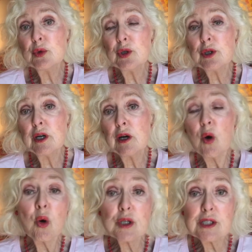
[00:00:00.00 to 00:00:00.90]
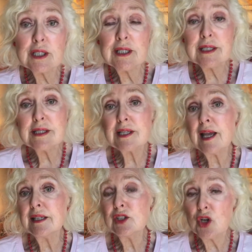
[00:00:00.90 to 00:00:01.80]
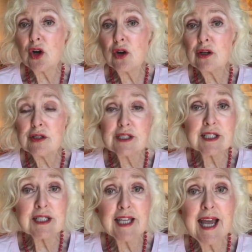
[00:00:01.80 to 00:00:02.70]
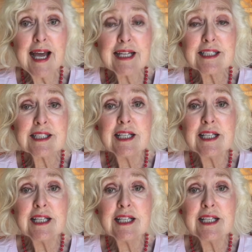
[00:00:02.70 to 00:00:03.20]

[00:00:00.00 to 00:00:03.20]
uh, horses and dogs and cats,